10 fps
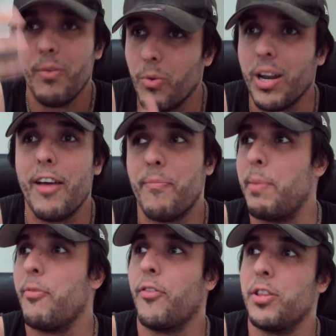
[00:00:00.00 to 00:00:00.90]
will have
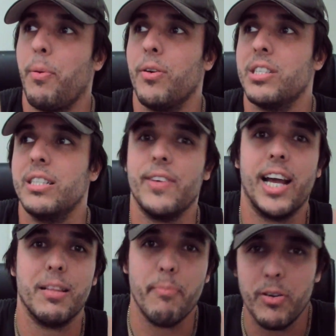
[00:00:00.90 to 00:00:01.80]
people from the positive
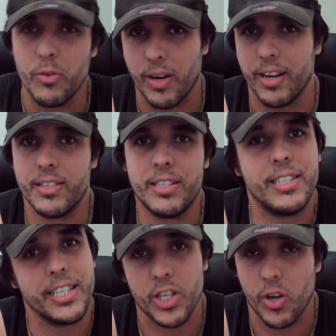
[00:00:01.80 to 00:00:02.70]
and the middle ground
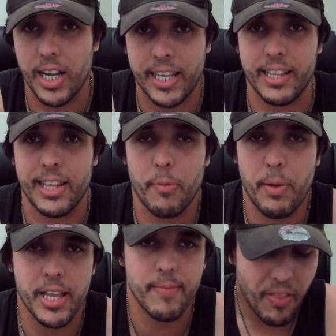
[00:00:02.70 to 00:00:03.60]
disliking their
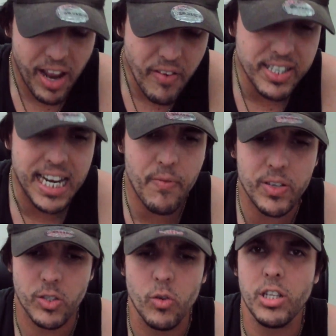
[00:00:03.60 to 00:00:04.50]
opinion. And at the end of the day, this
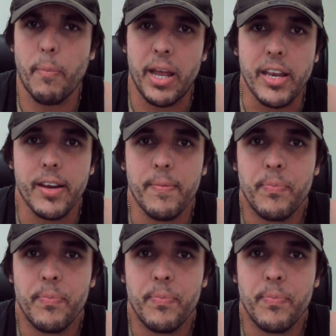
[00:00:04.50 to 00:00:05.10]
is all an opinion.